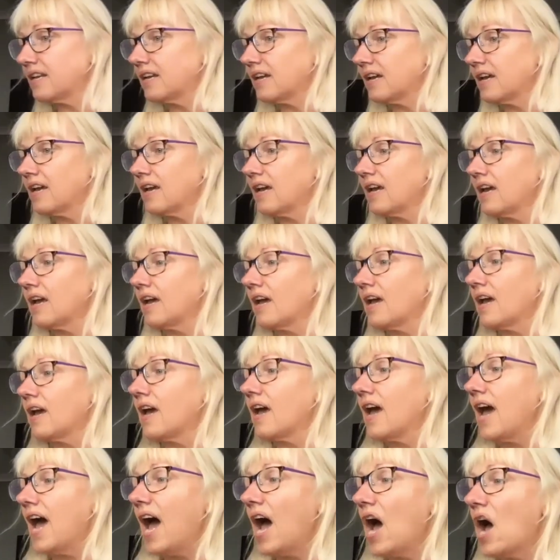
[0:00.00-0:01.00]

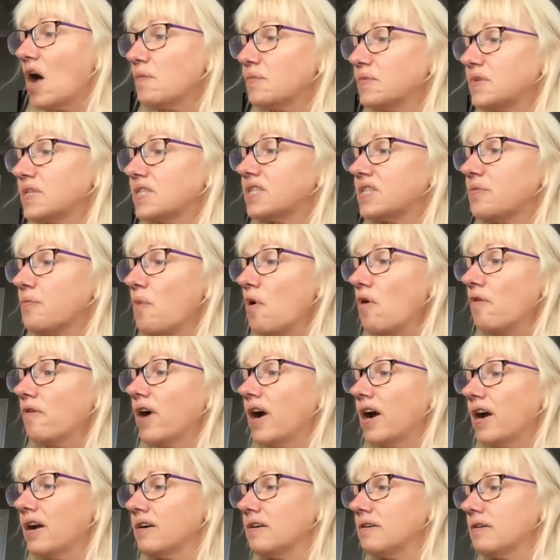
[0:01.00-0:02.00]

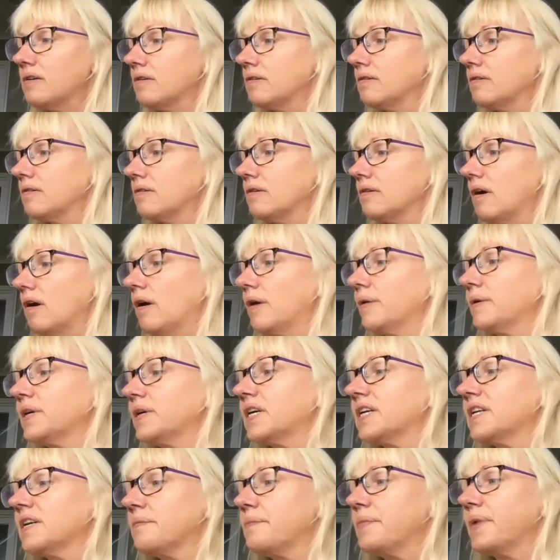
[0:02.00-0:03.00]
Tomorrow I'm
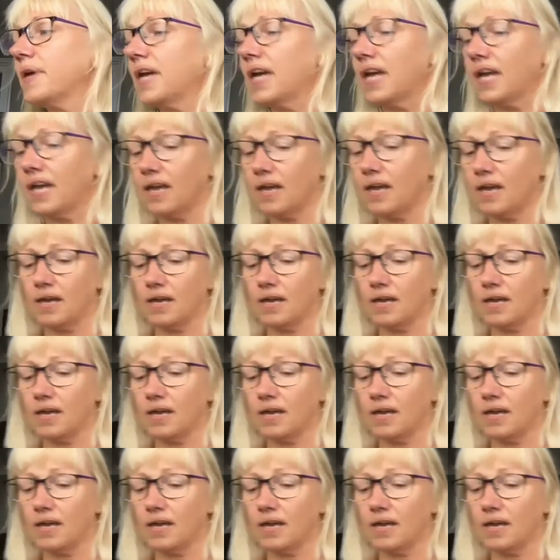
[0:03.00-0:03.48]
gonna be